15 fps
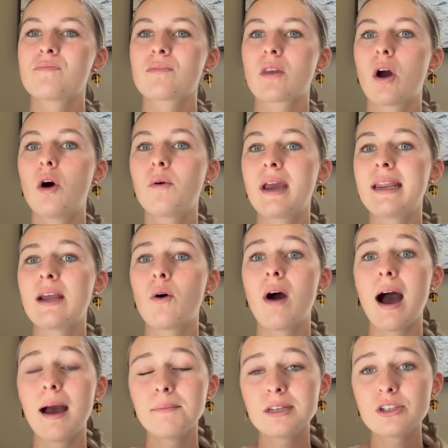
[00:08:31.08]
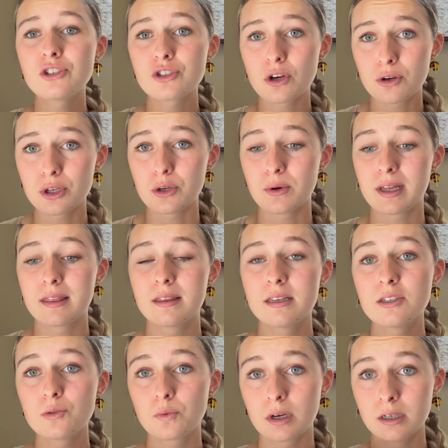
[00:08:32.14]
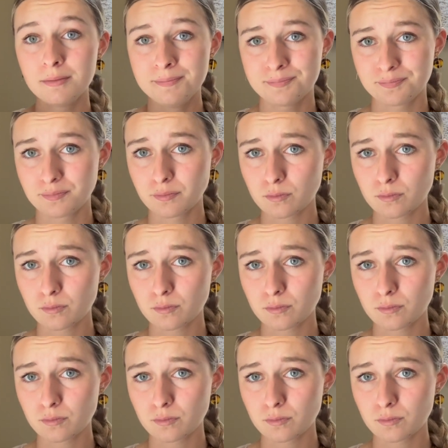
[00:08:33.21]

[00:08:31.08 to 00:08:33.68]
Okay, now I'm going to show you in this word,